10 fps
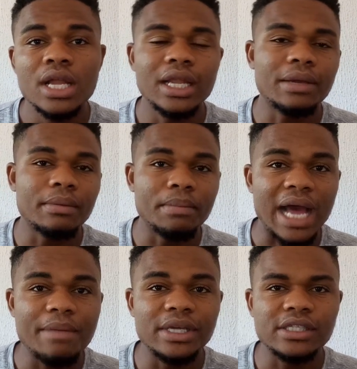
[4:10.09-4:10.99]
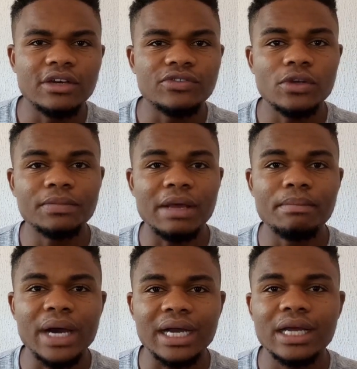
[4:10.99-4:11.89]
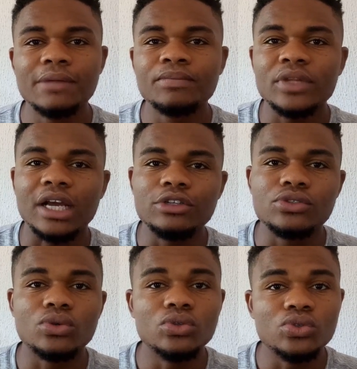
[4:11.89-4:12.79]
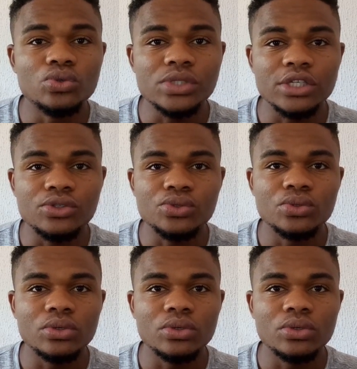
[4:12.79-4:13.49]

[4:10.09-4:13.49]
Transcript: Like I myself, sometime back, I used to go to Wuse2.